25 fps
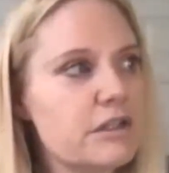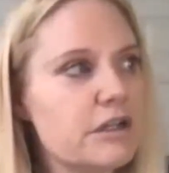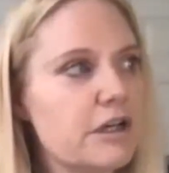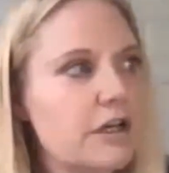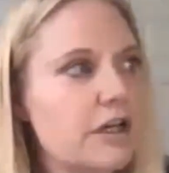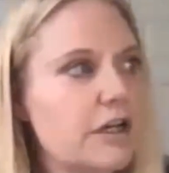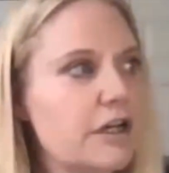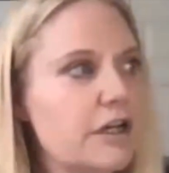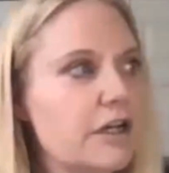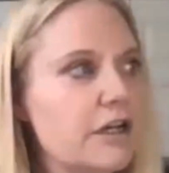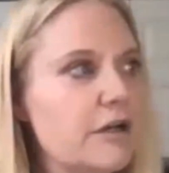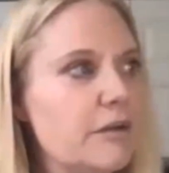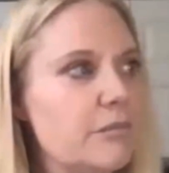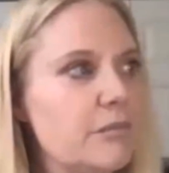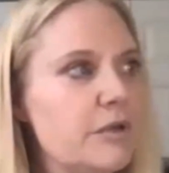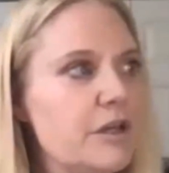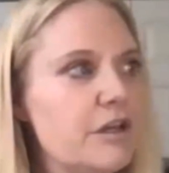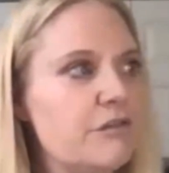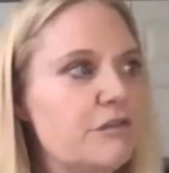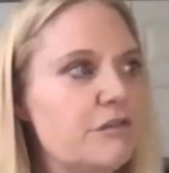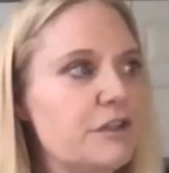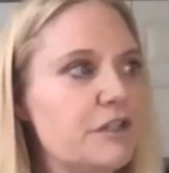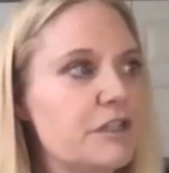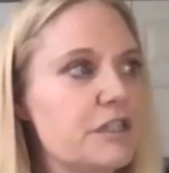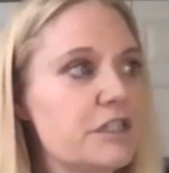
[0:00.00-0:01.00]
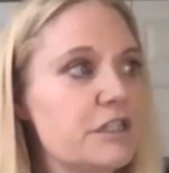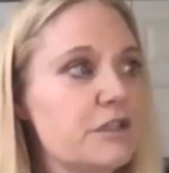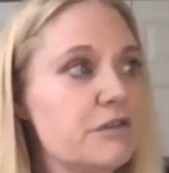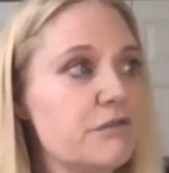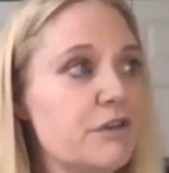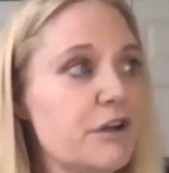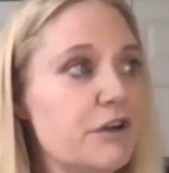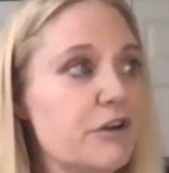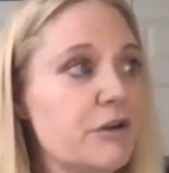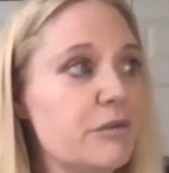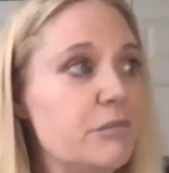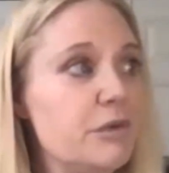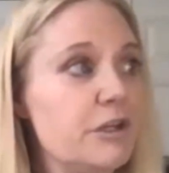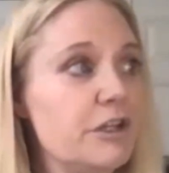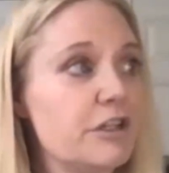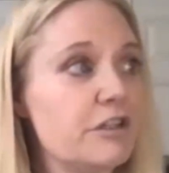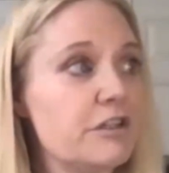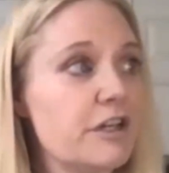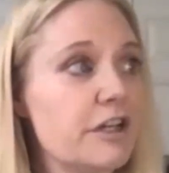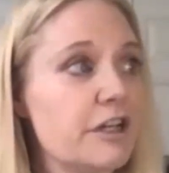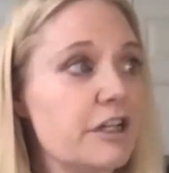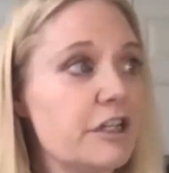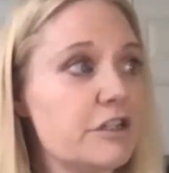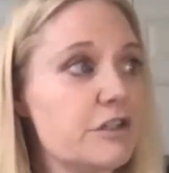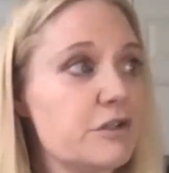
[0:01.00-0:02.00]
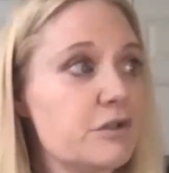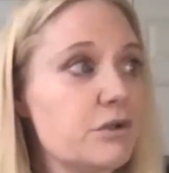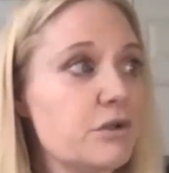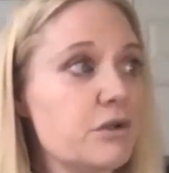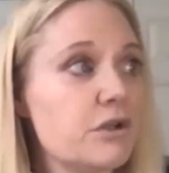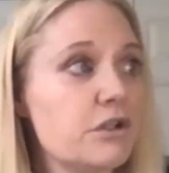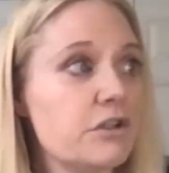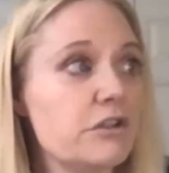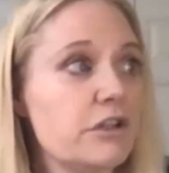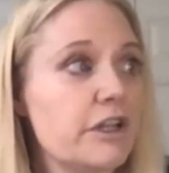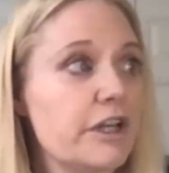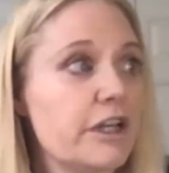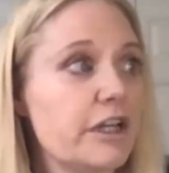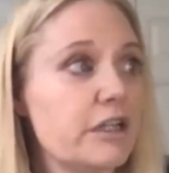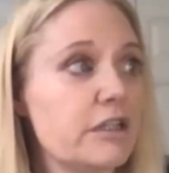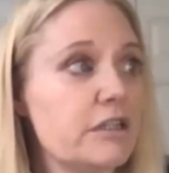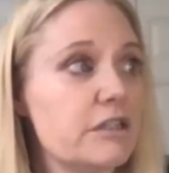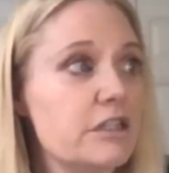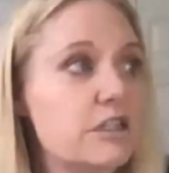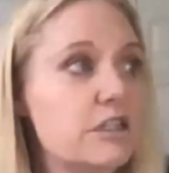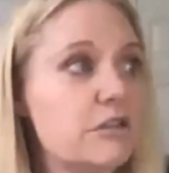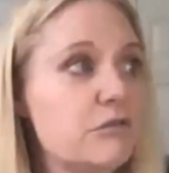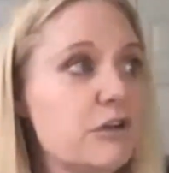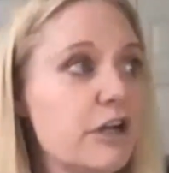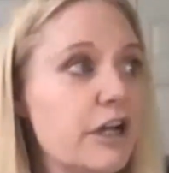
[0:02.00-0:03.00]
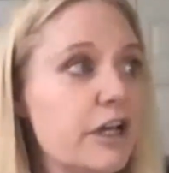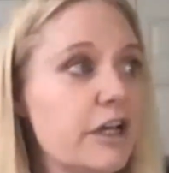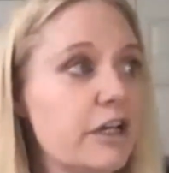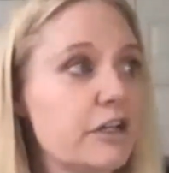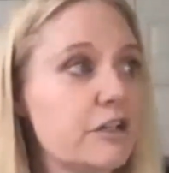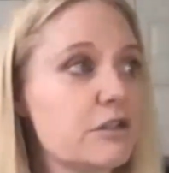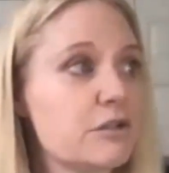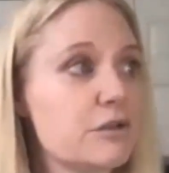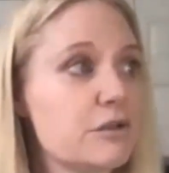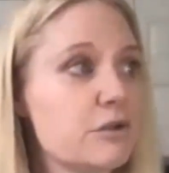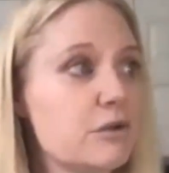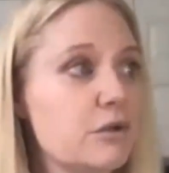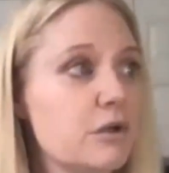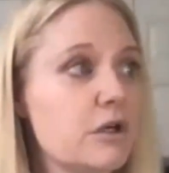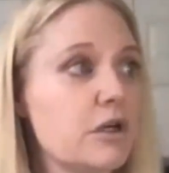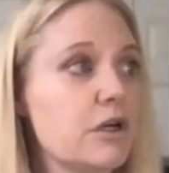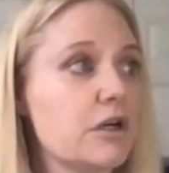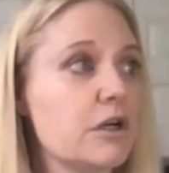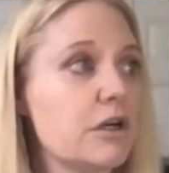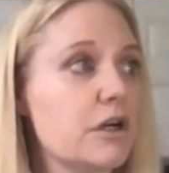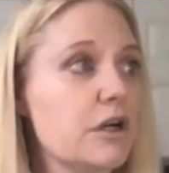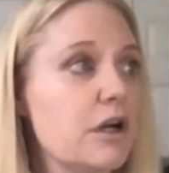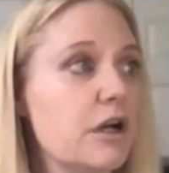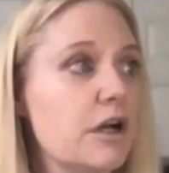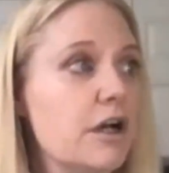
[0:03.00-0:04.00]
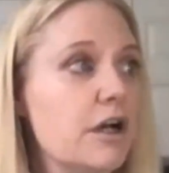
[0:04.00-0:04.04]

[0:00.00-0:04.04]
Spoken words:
If it's a very big dinosaur like a T-Rex or